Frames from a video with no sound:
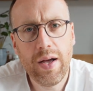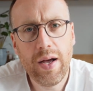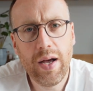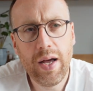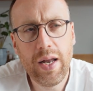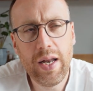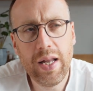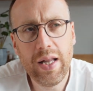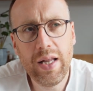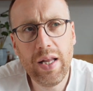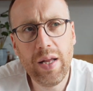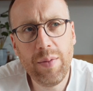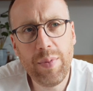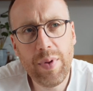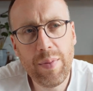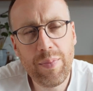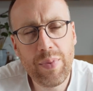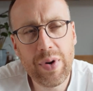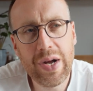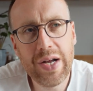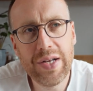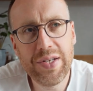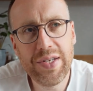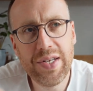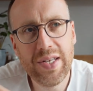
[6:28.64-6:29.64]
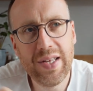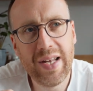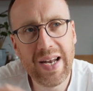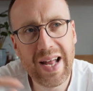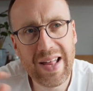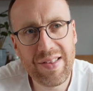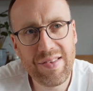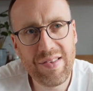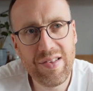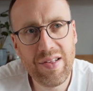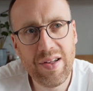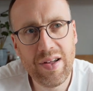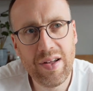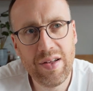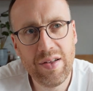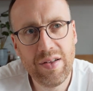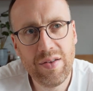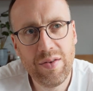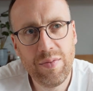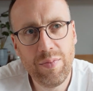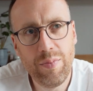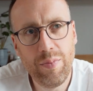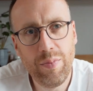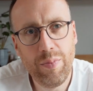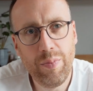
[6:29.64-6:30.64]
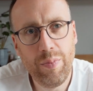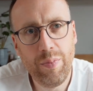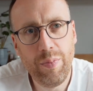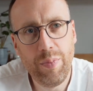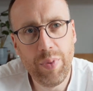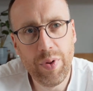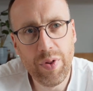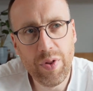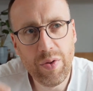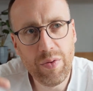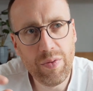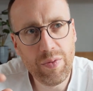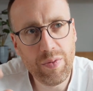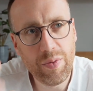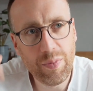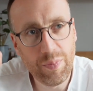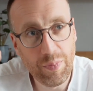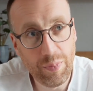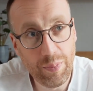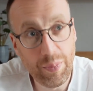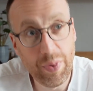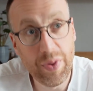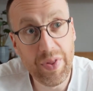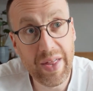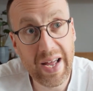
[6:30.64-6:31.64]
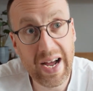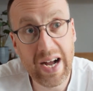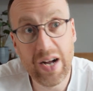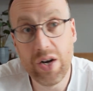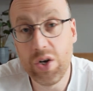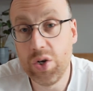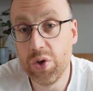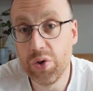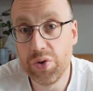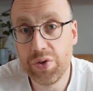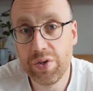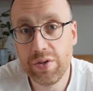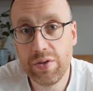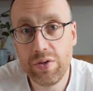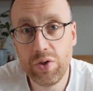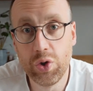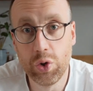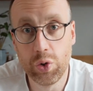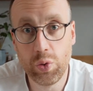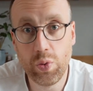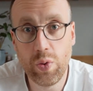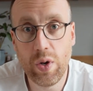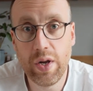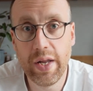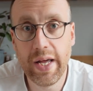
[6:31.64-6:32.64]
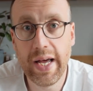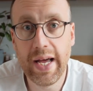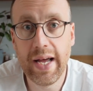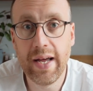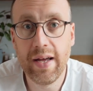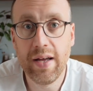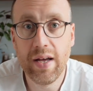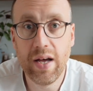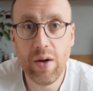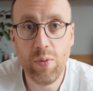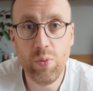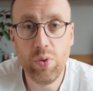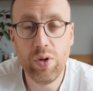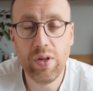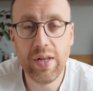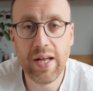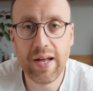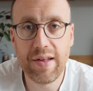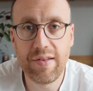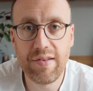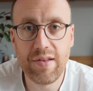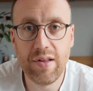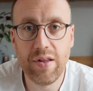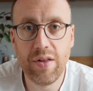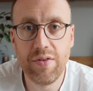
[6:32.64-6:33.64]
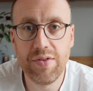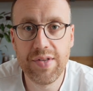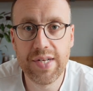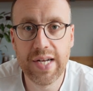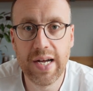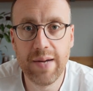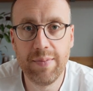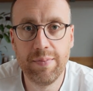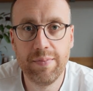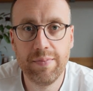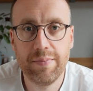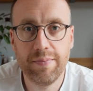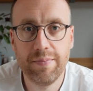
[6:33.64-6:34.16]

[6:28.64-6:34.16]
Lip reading: a little bit pricier than Asda, but they are good quality and will last a long time.